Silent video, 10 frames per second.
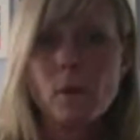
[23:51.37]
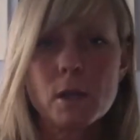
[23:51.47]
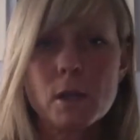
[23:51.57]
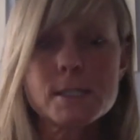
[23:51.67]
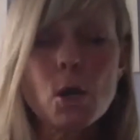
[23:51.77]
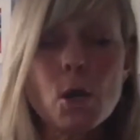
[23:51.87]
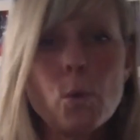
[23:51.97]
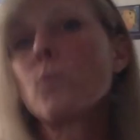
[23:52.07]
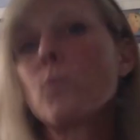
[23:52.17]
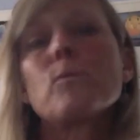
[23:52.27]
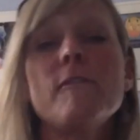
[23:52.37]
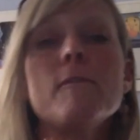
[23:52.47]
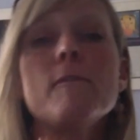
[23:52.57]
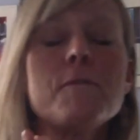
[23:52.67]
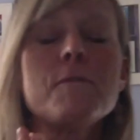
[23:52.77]
So
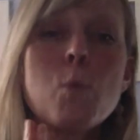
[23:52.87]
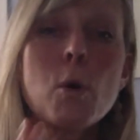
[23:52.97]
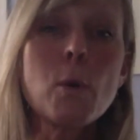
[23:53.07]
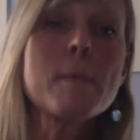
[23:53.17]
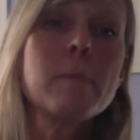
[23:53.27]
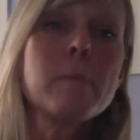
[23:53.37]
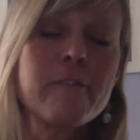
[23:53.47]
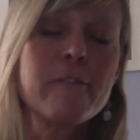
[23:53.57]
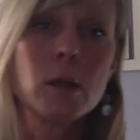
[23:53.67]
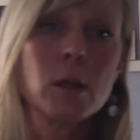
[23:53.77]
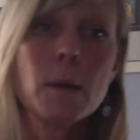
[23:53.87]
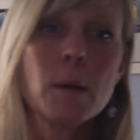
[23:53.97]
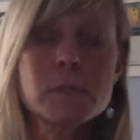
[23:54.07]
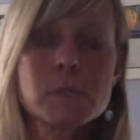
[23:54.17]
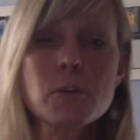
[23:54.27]
what do I mean by follow-up?
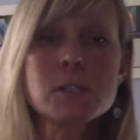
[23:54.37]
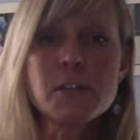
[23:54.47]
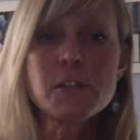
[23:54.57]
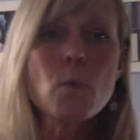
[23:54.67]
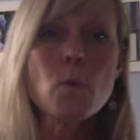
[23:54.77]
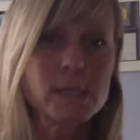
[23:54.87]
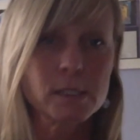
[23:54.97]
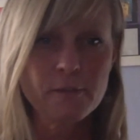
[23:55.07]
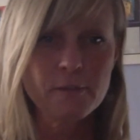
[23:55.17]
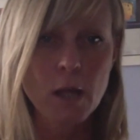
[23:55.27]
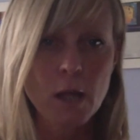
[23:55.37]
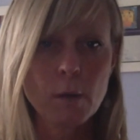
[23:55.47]
So there's different ways to follow up,